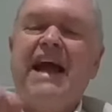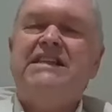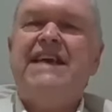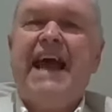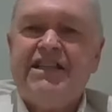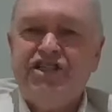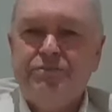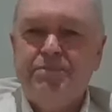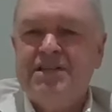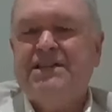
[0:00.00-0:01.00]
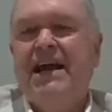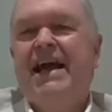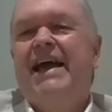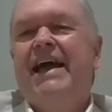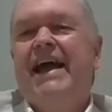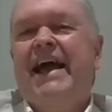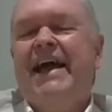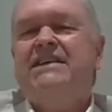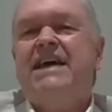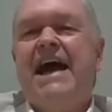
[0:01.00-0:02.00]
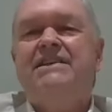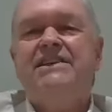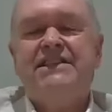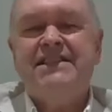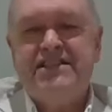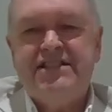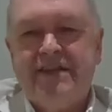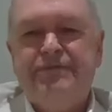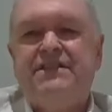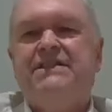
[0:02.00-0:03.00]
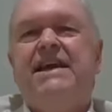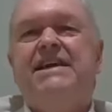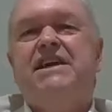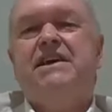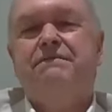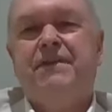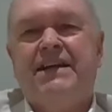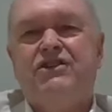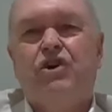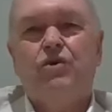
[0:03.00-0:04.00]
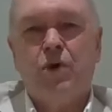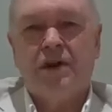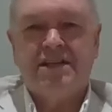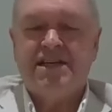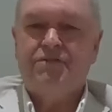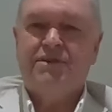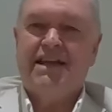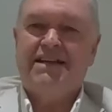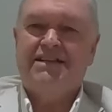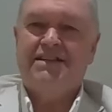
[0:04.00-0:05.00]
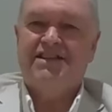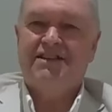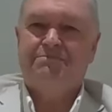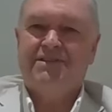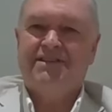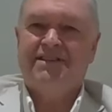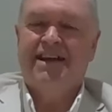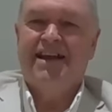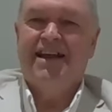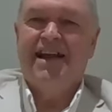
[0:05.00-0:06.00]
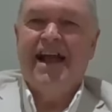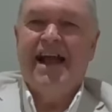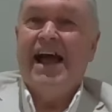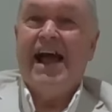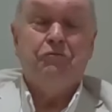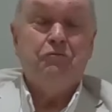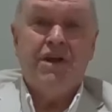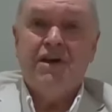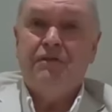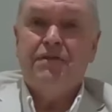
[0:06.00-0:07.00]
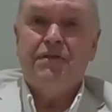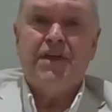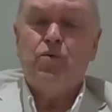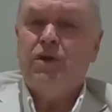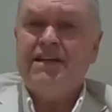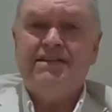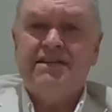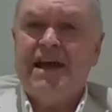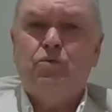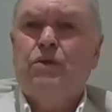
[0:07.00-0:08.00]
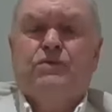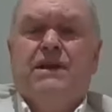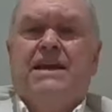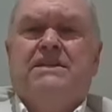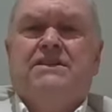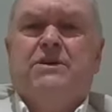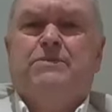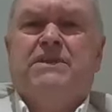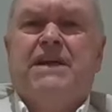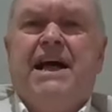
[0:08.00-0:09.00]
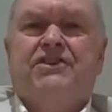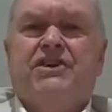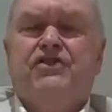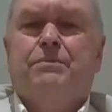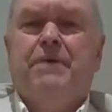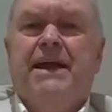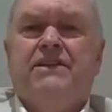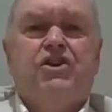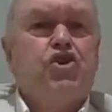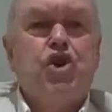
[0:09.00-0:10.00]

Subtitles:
Attachment has a devastating effect on quality relationships. And we often think, well, isn't that what relationships are? Just dependent.